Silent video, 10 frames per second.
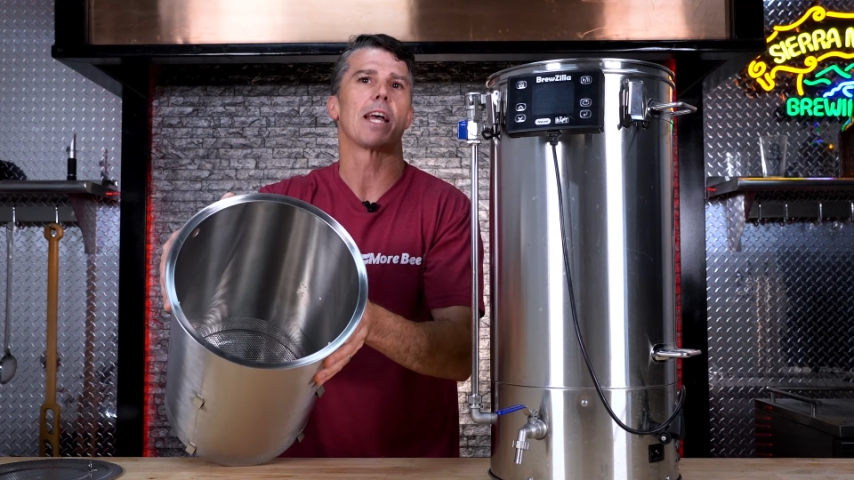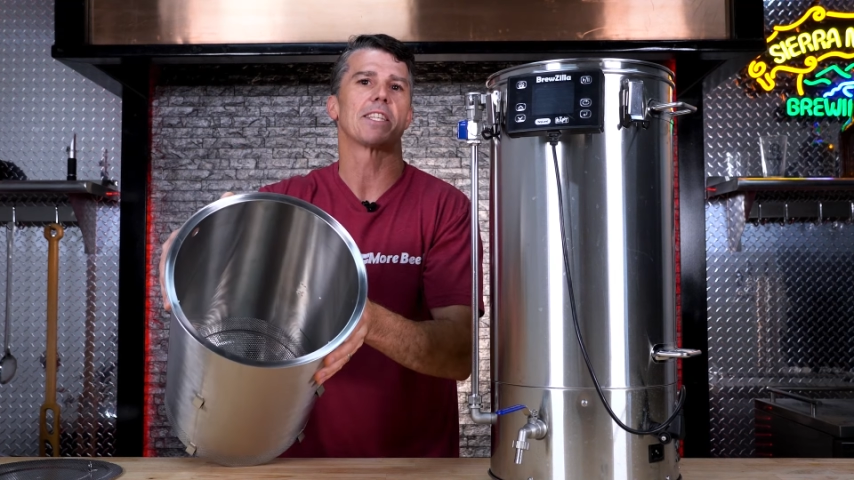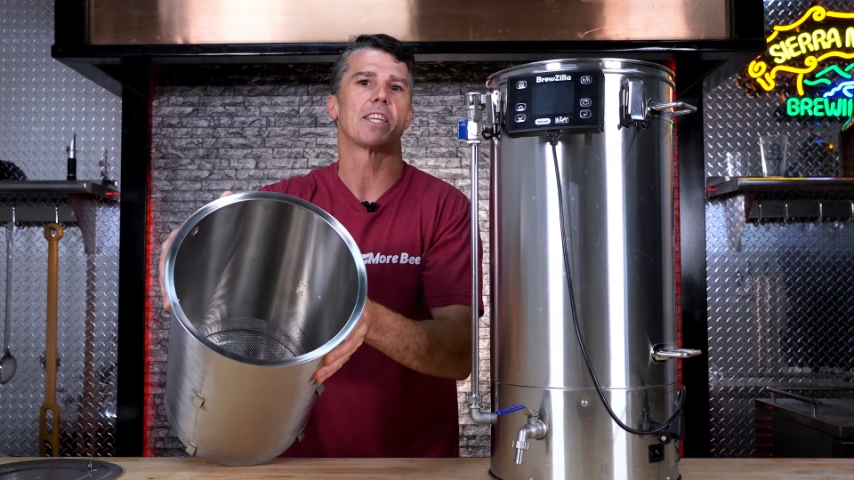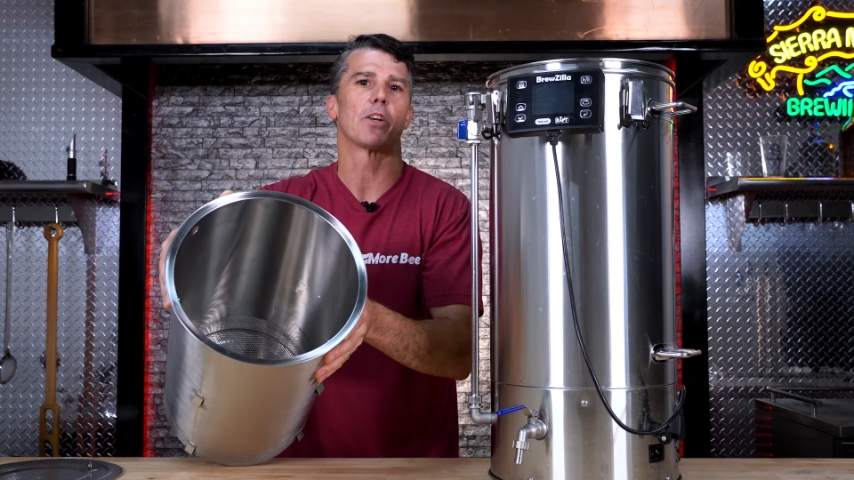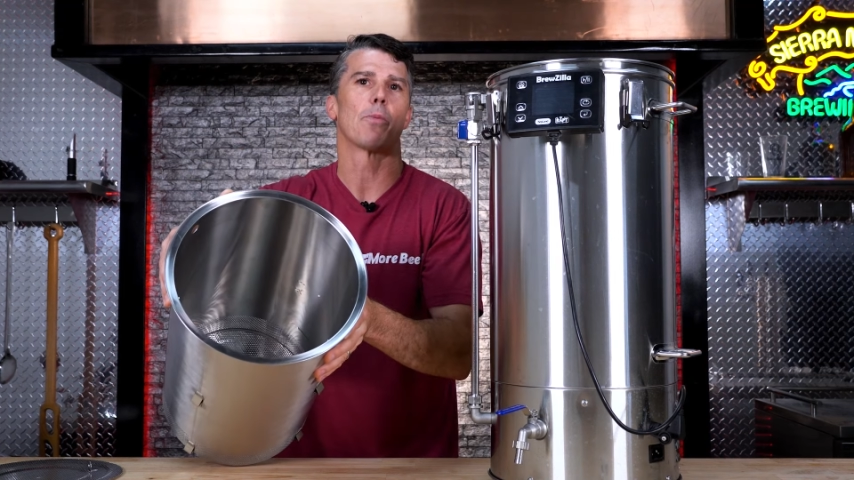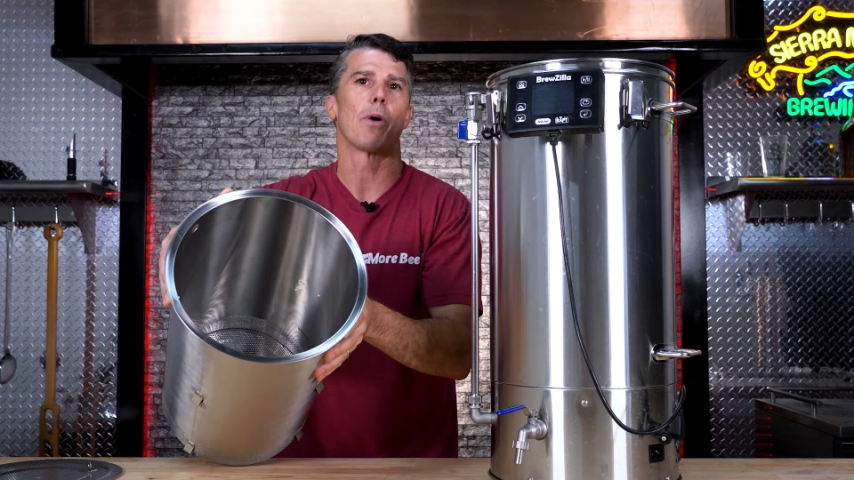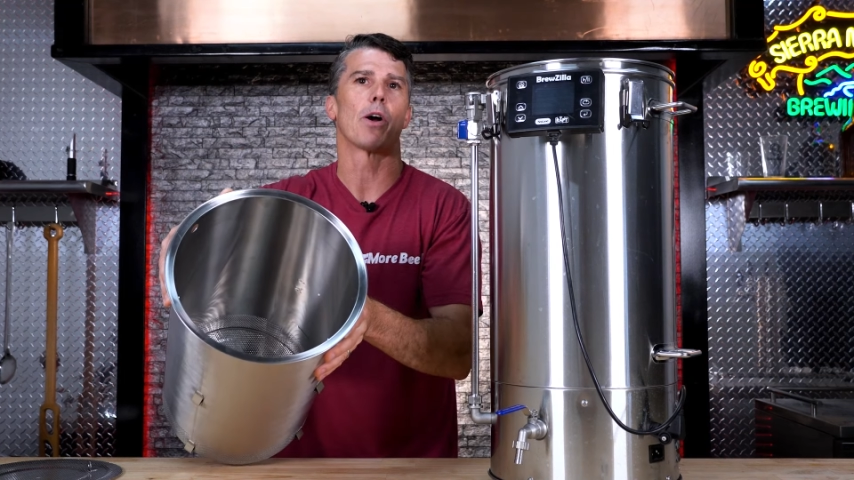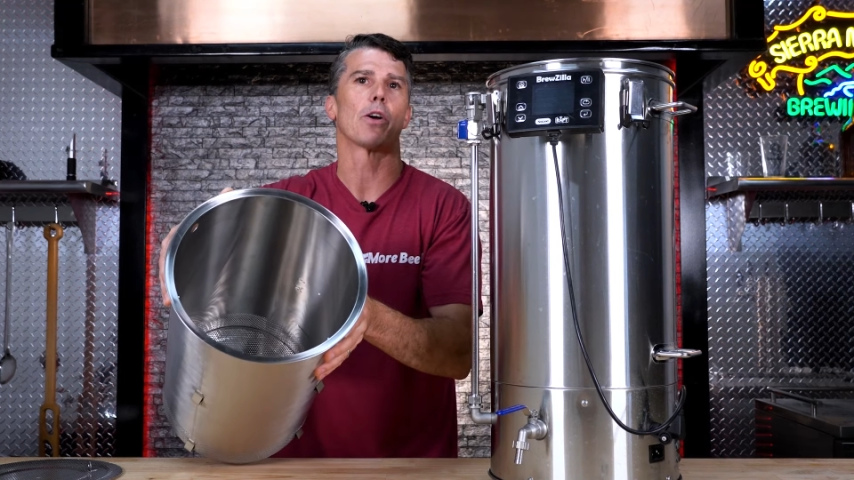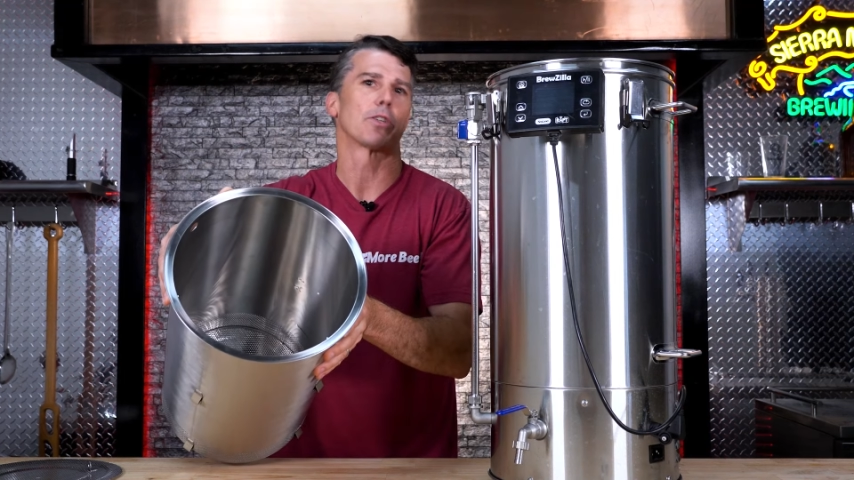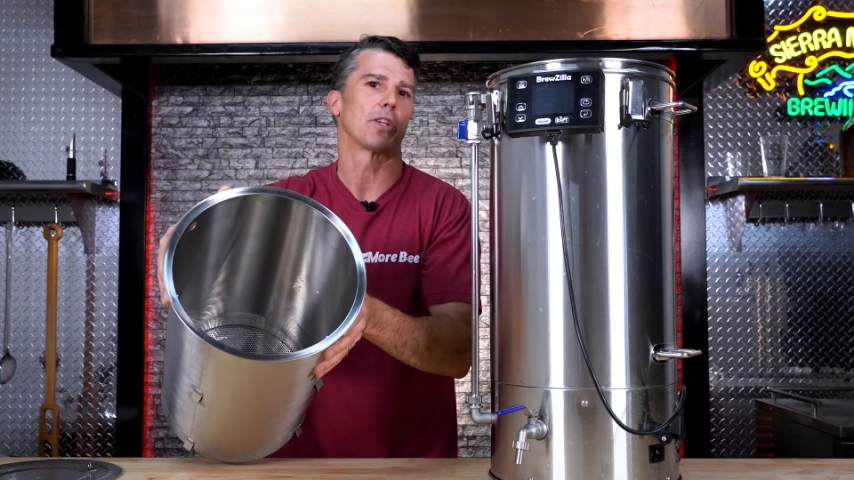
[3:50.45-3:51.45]
that center
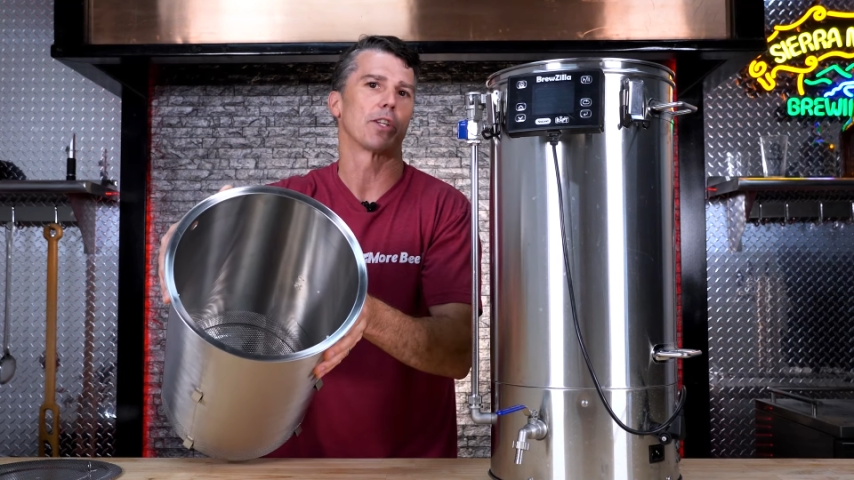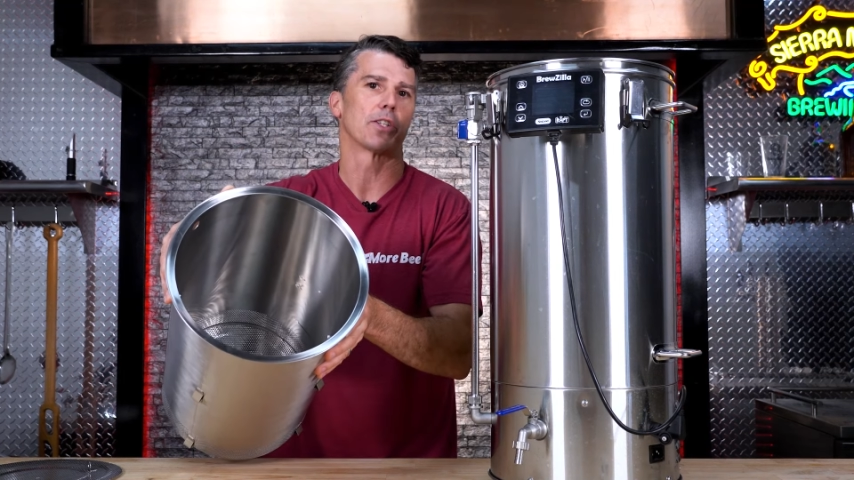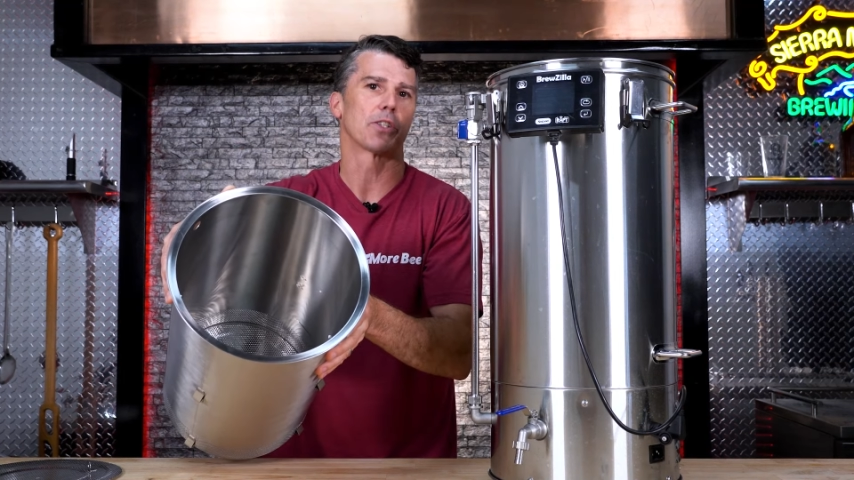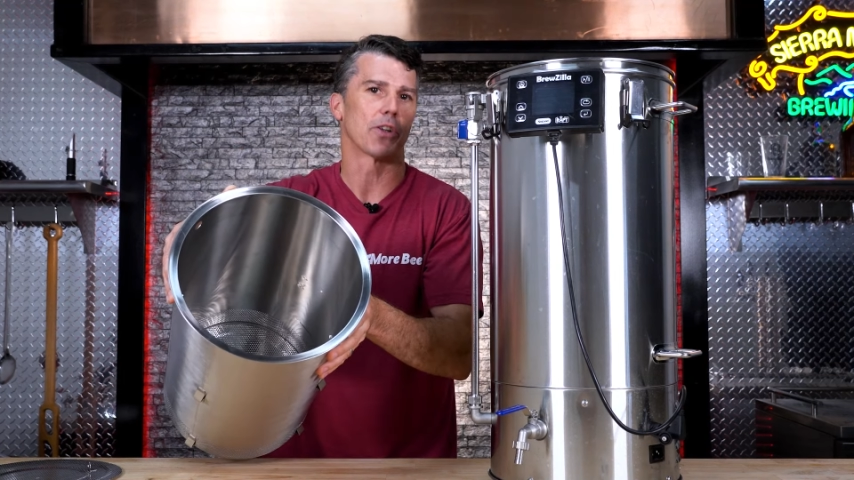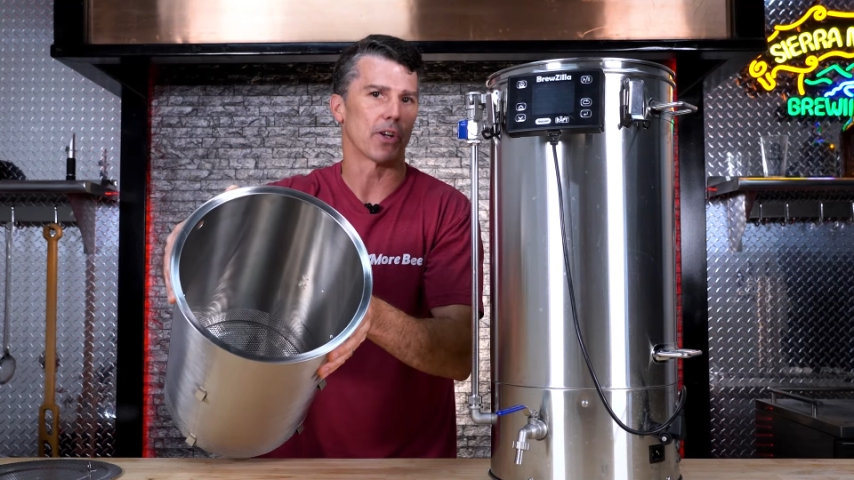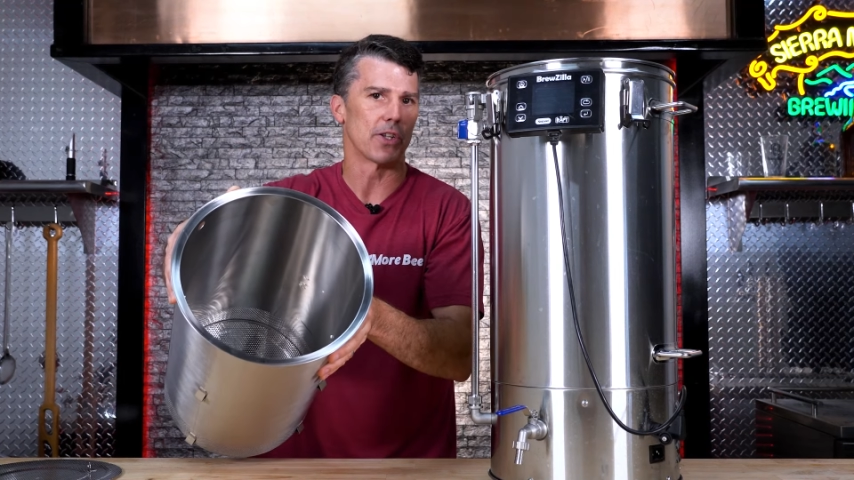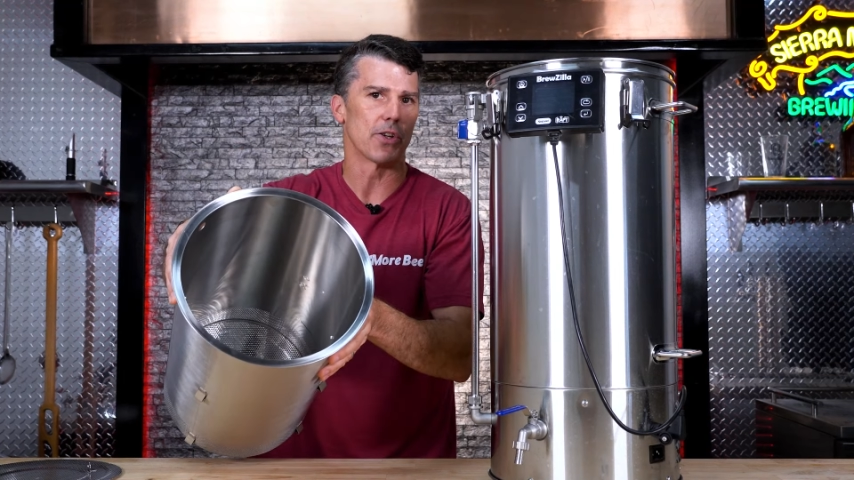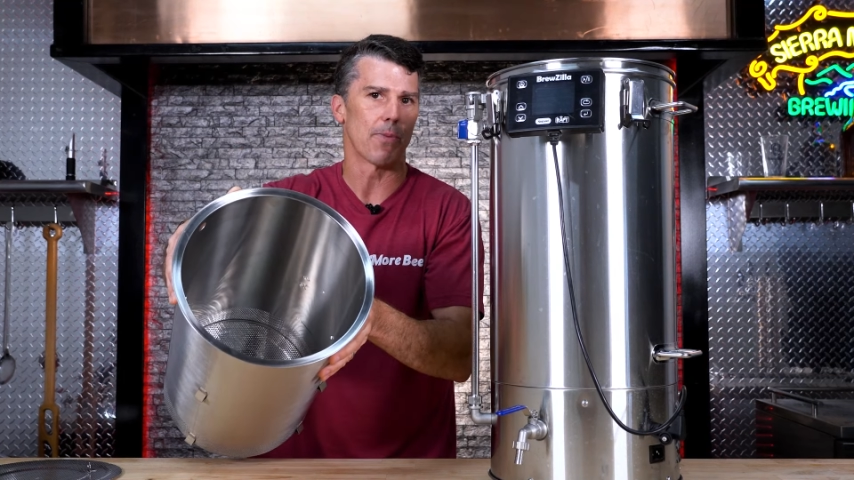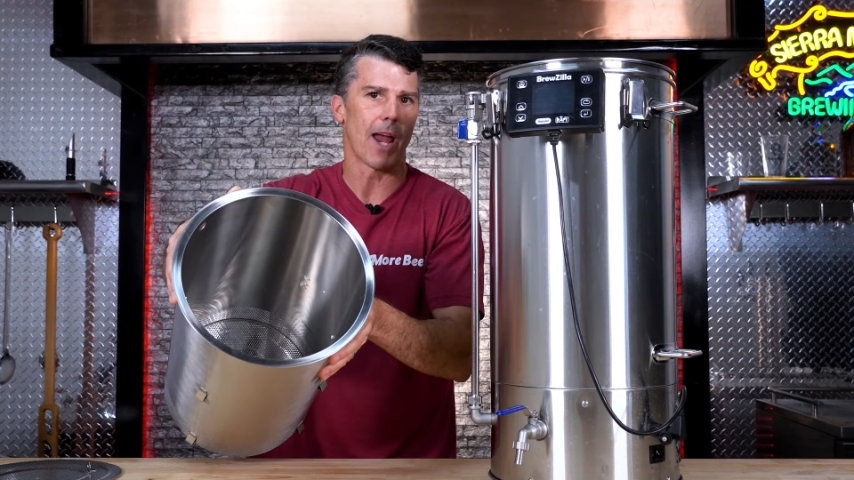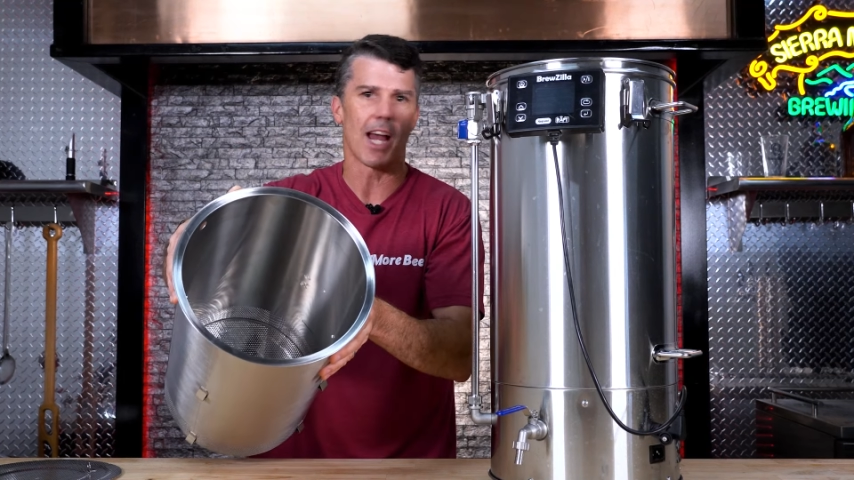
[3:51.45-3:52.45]
bar to stir in
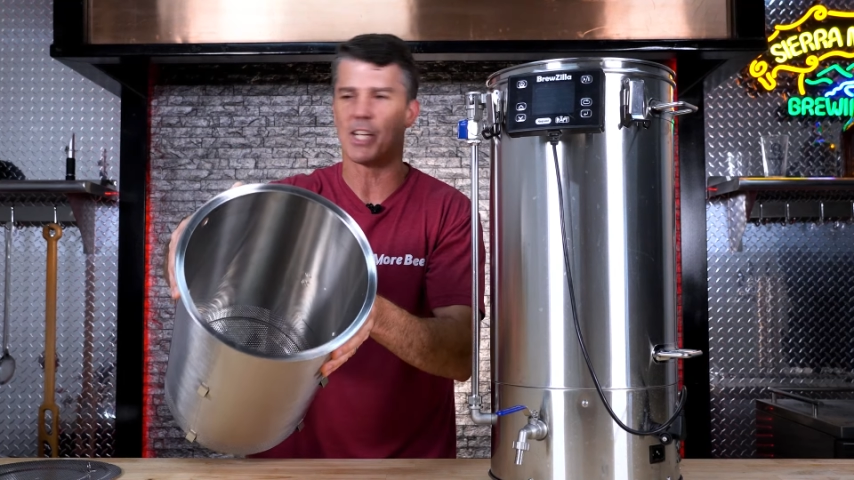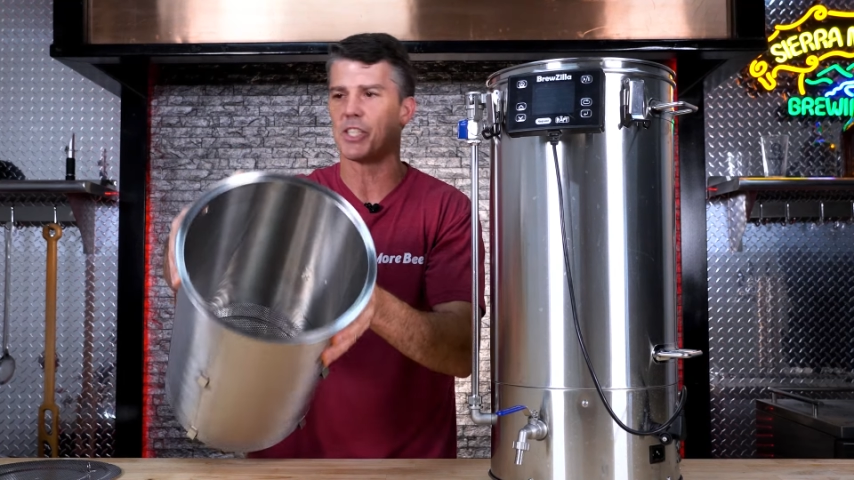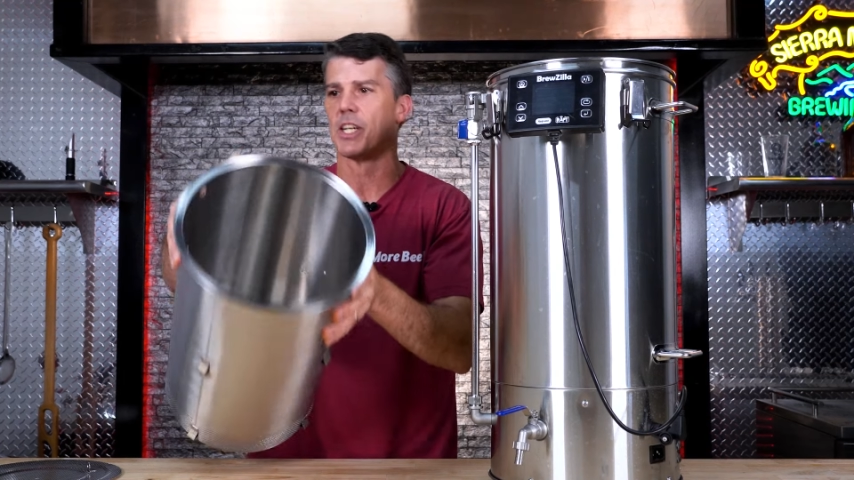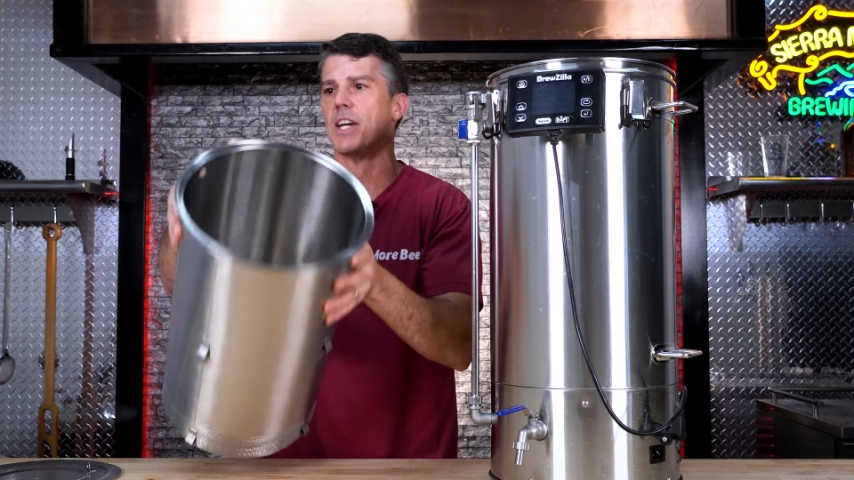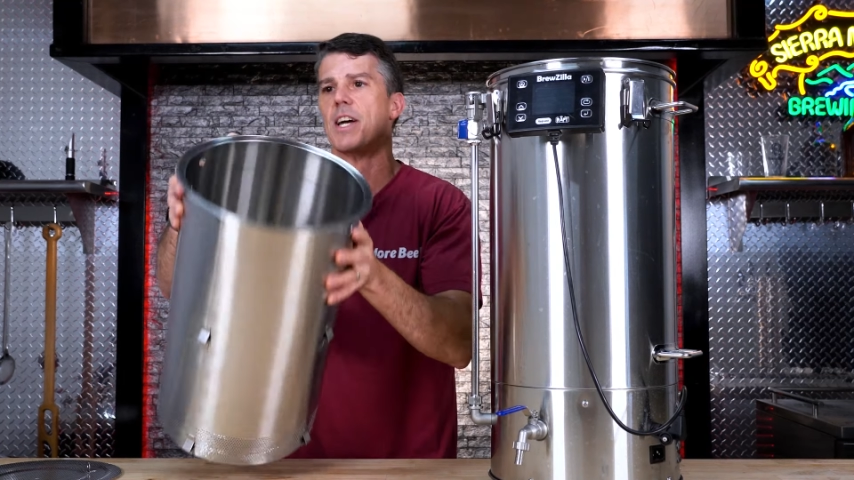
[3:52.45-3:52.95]
your mash.